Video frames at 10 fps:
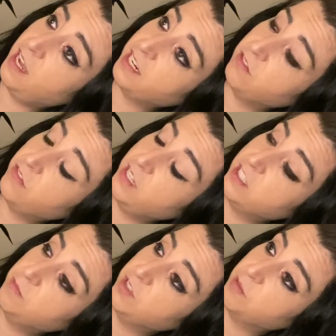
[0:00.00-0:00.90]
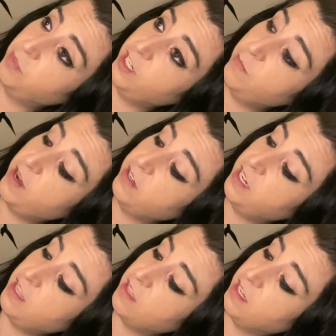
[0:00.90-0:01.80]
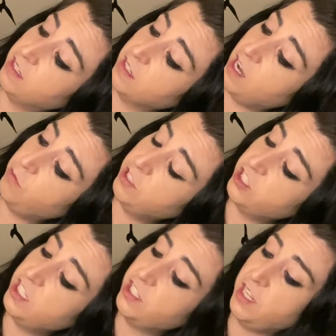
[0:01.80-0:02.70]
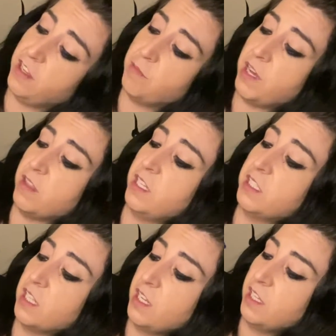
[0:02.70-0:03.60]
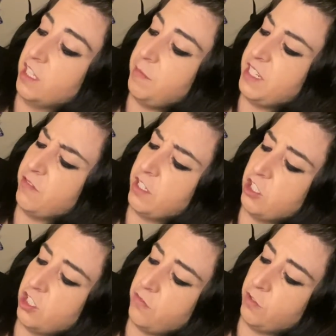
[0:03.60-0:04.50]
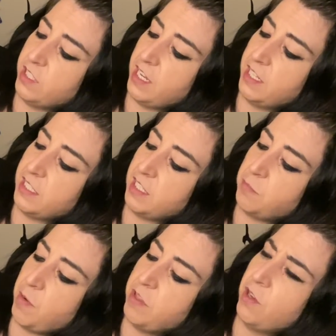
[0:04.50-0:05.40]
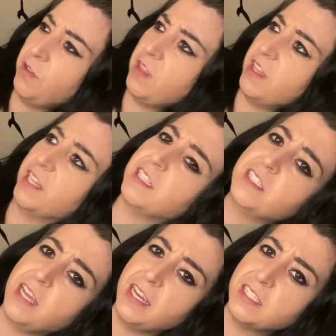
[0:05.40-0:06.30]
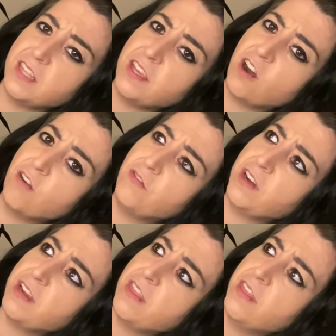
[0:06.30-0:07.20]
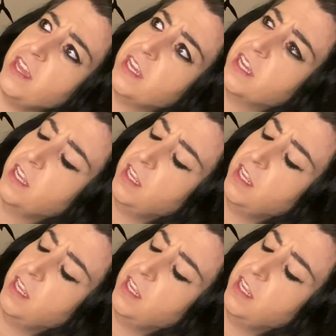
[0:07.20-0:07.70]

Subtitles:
I can find something to complain about in anything. I wouldn't change anything about this. Let me give it a shuffle test. That's probably the only thing I can say, is that they are very thick.